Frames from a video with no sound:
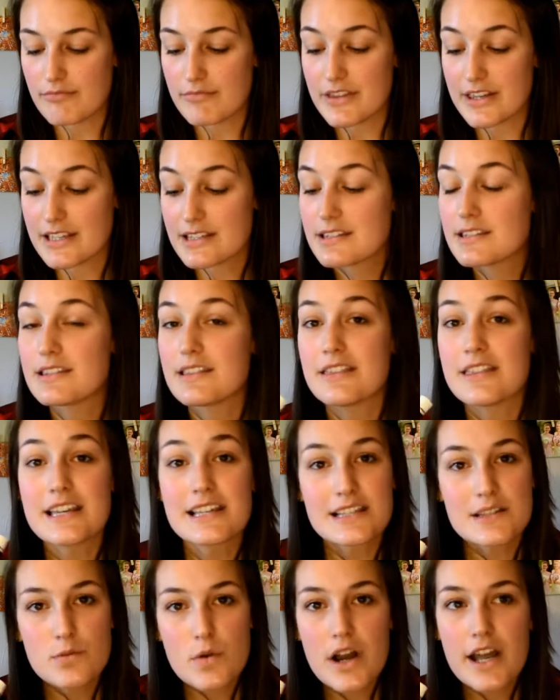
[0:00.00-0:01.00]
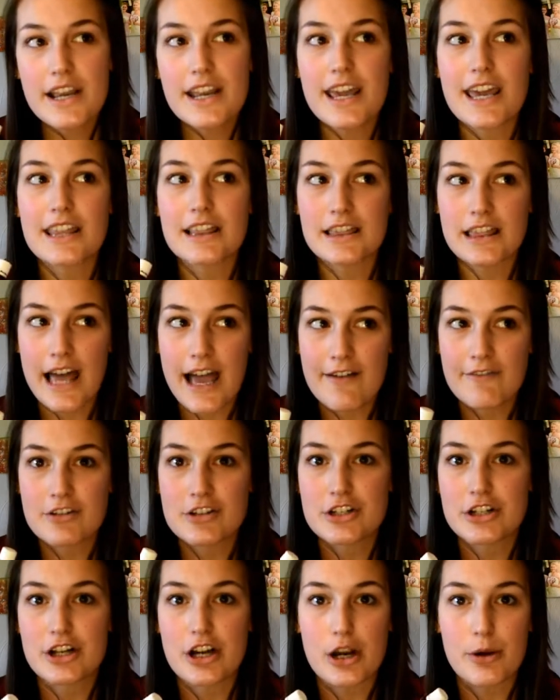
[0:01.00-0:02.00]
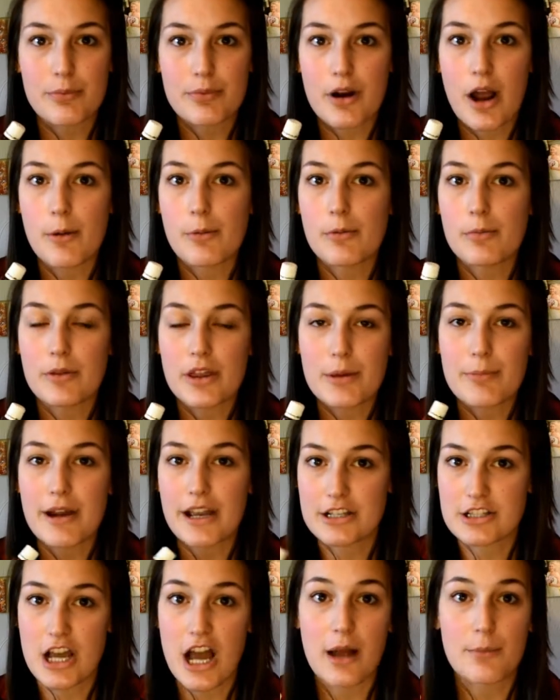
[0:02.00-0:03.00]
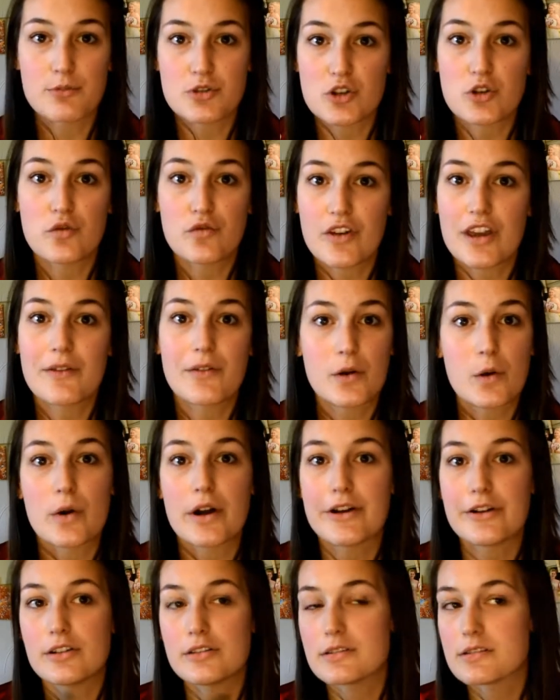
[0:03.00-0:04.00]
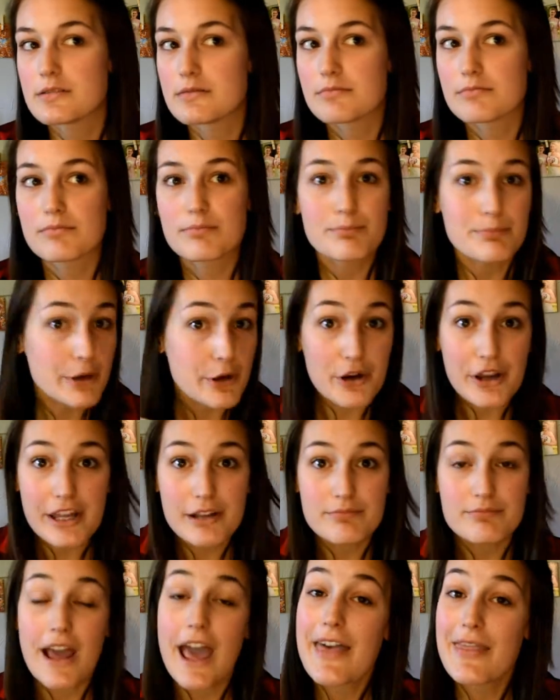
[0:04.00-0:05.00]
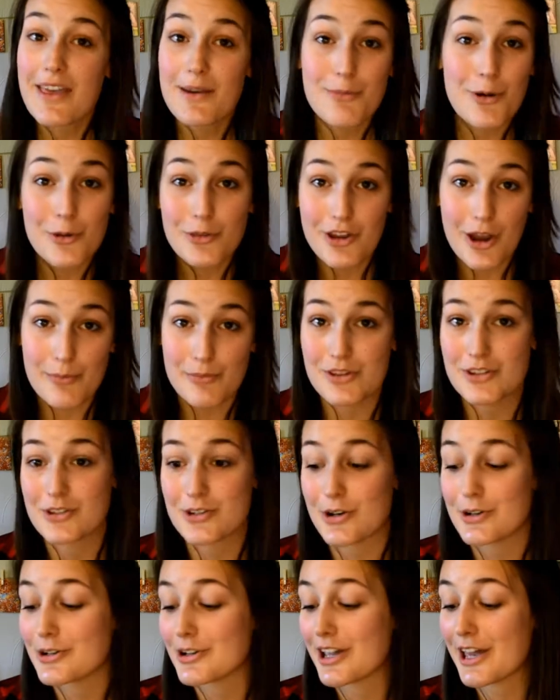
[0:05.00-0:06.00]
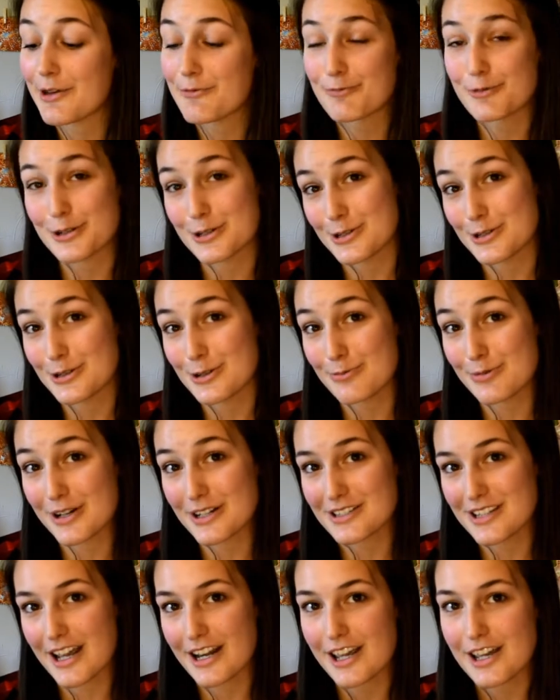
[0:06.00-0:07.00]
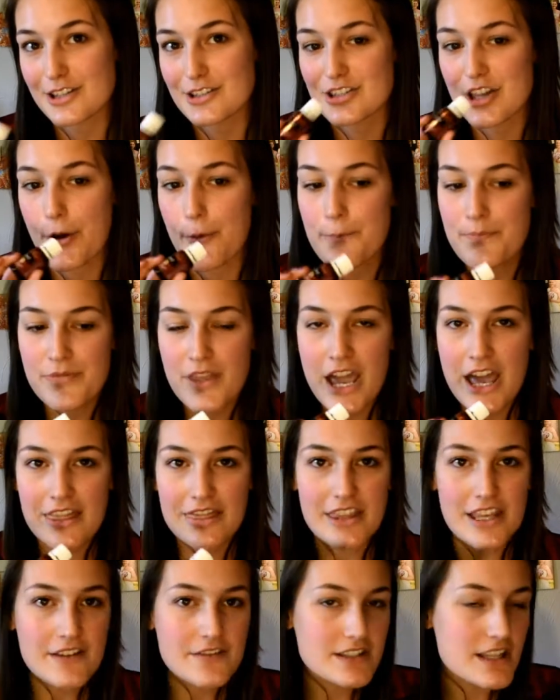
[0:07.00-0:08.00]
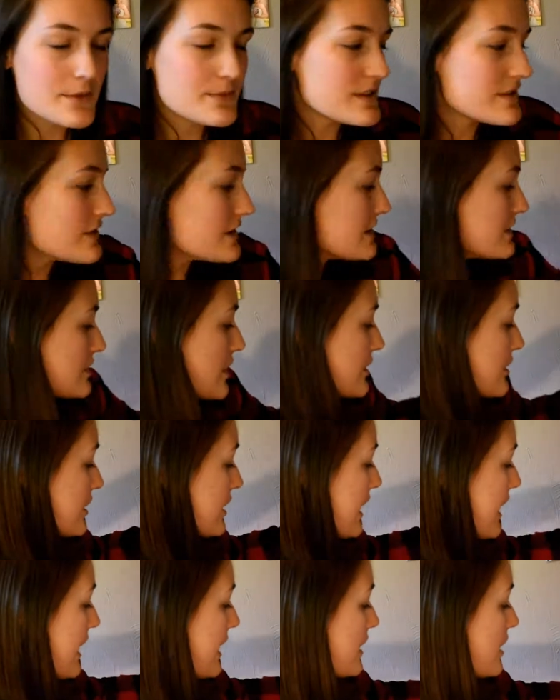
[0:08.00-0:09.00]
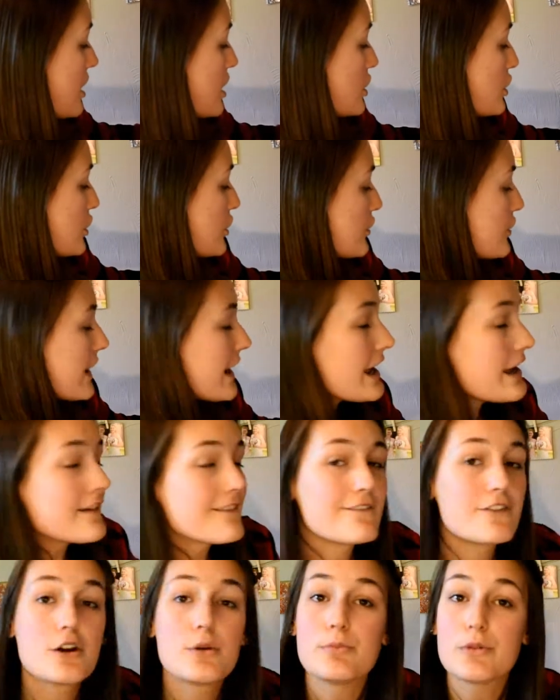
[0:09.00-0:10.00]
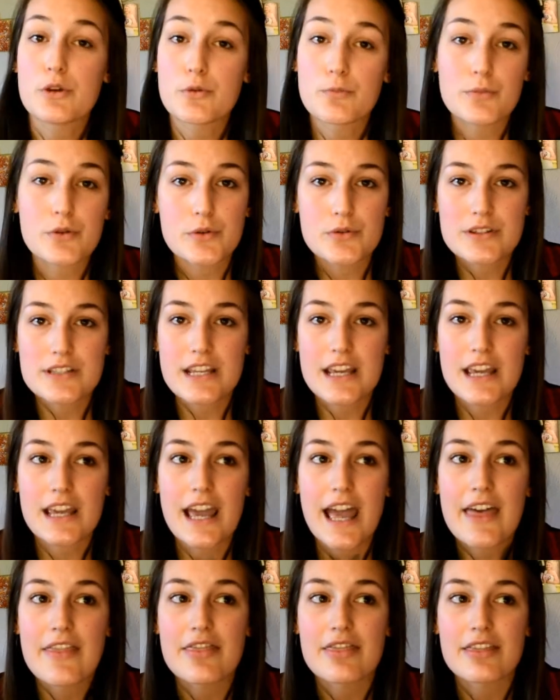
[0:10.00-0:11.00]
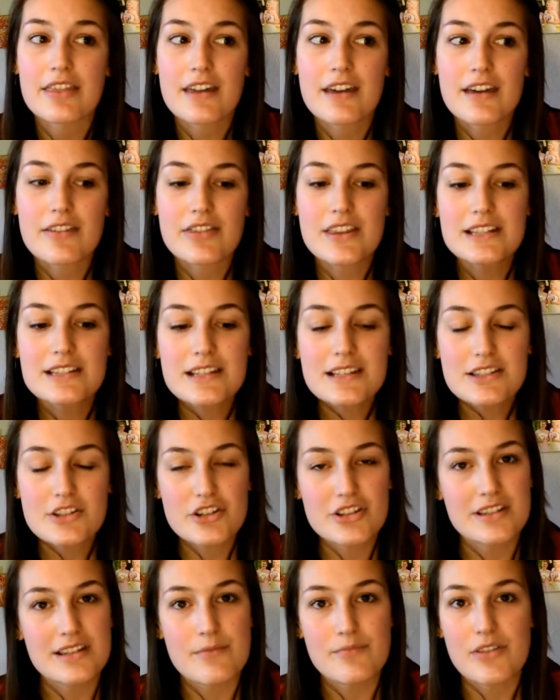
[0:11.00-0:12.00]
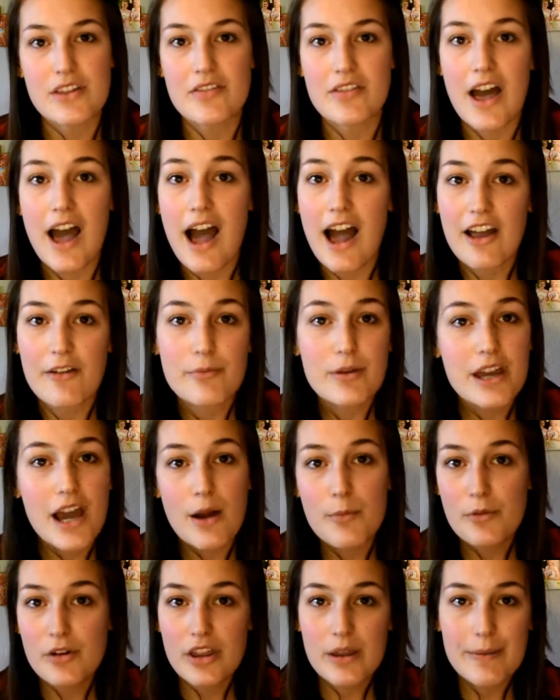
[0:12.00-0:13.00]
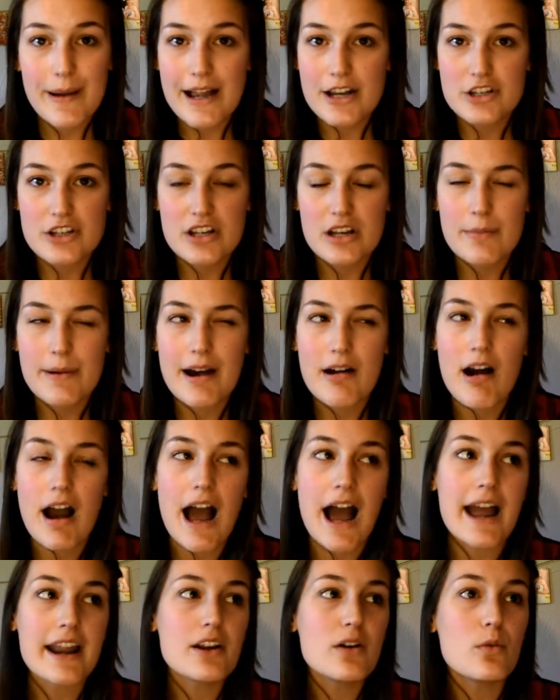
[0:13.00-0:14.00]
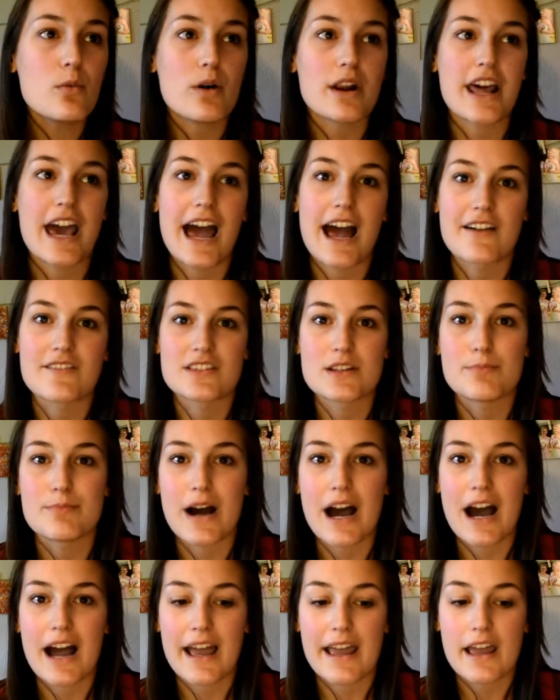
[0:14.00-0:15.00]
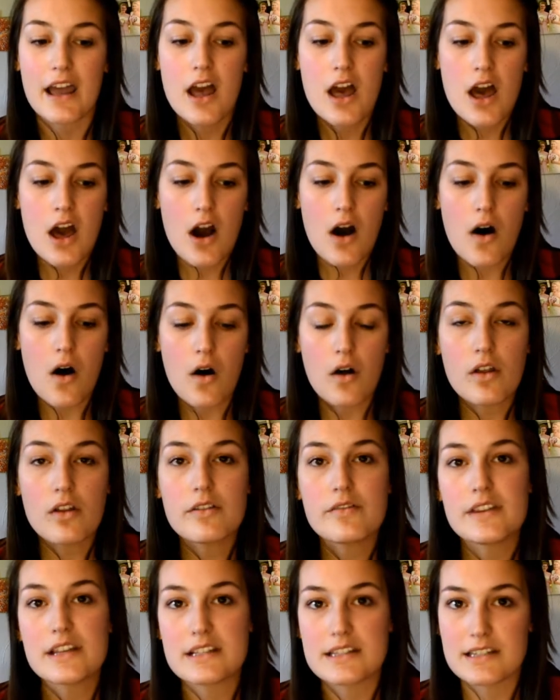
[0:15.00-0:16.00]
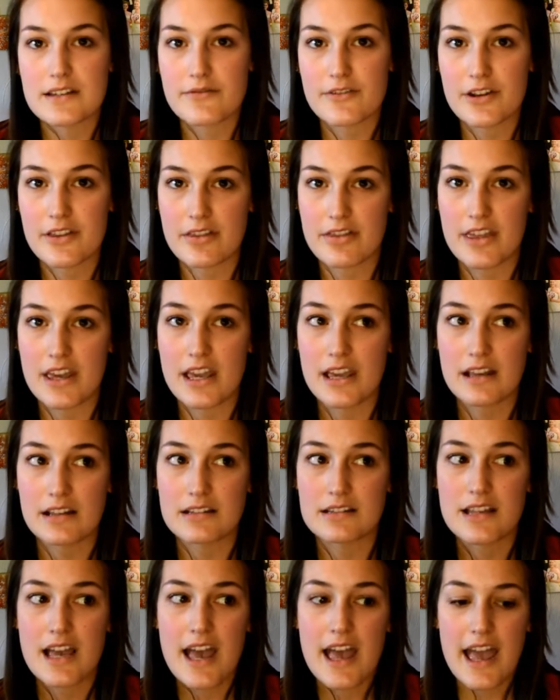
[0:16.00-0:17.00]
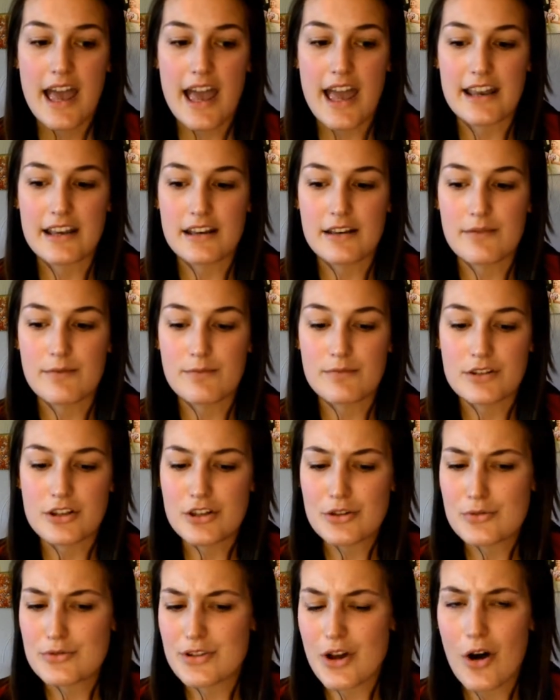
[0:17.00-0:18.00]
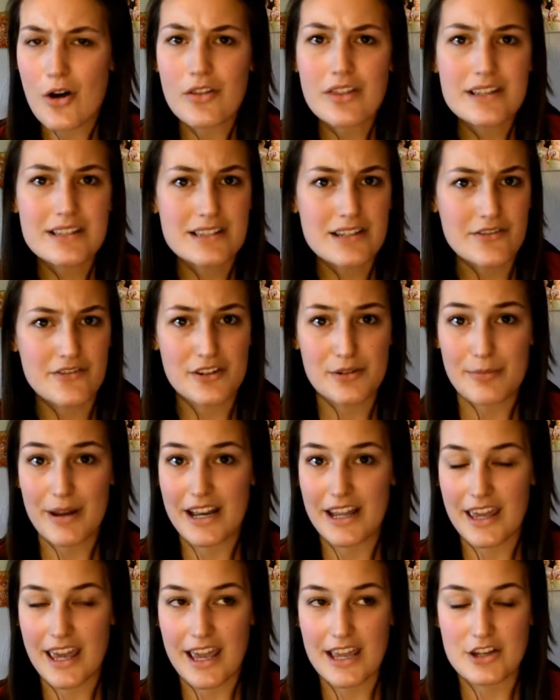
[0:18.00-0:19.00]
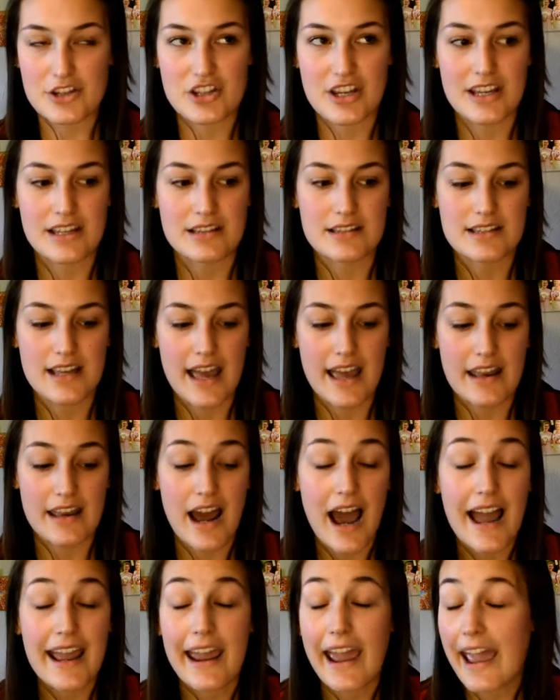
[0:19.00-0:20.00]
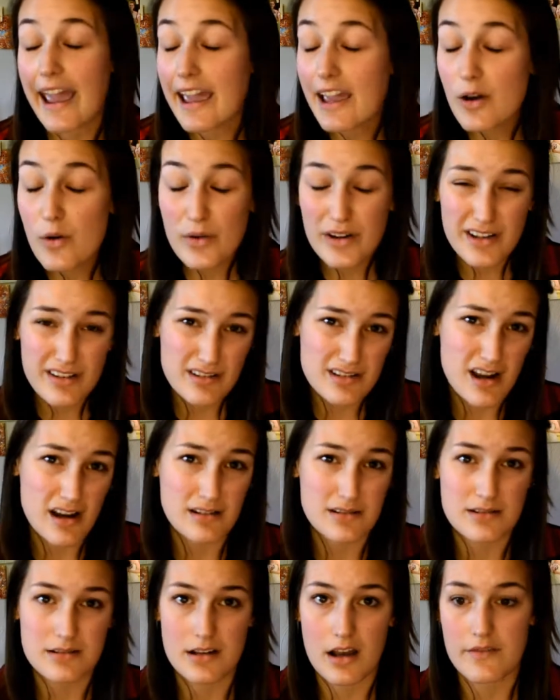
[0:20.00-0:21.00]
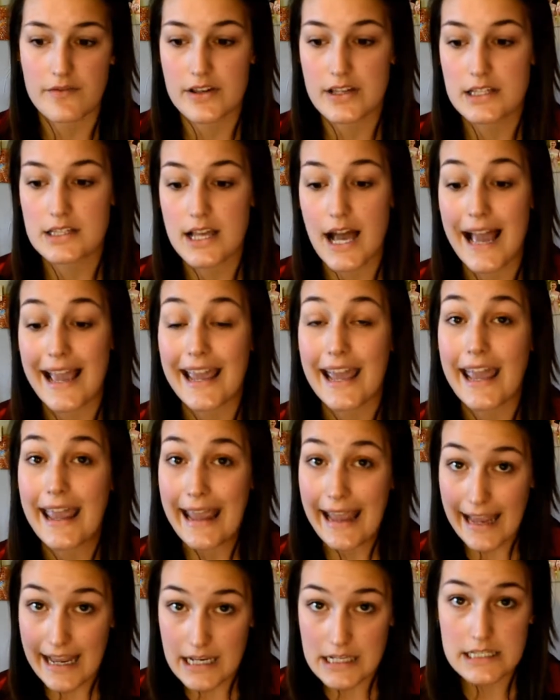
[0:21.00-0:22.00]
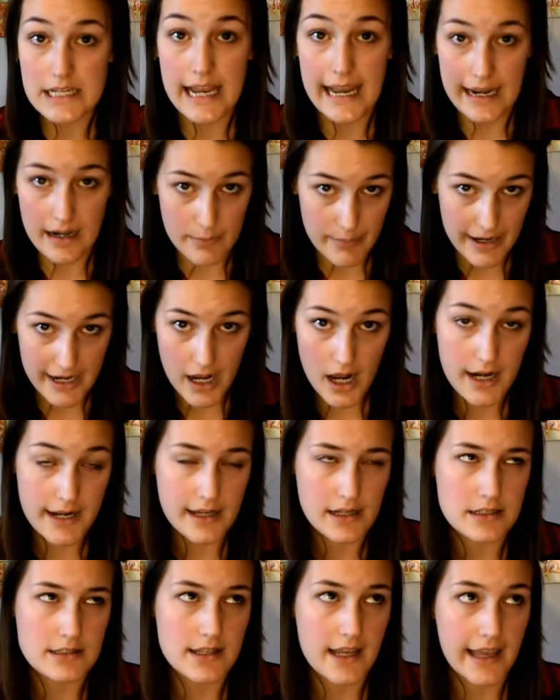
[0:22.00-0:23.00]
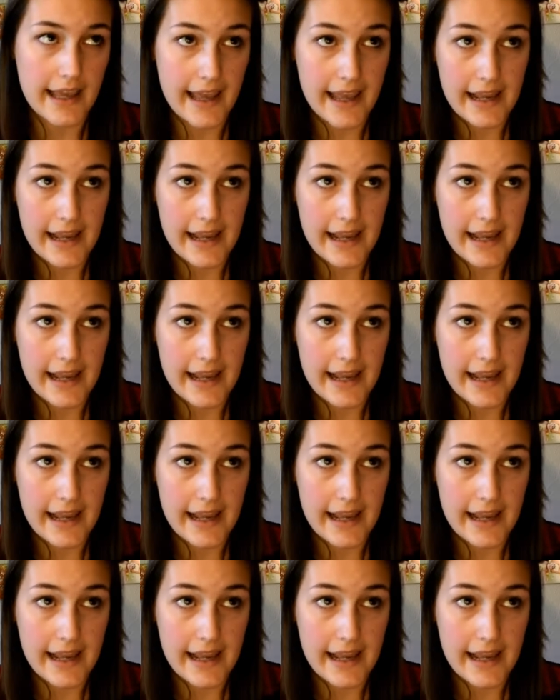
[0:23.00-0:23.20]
This one and lavender are probably my top 2 favorite oils, period. And they both come in the starter kit, which is super exciting. So thieves comes in the starter kit, great for immune boosting. And this is just something that I've become really passionate about. I don't want to have to buy all of these different things and use all these different medications, and I hate going to the doctor's office. I hate antibiotics.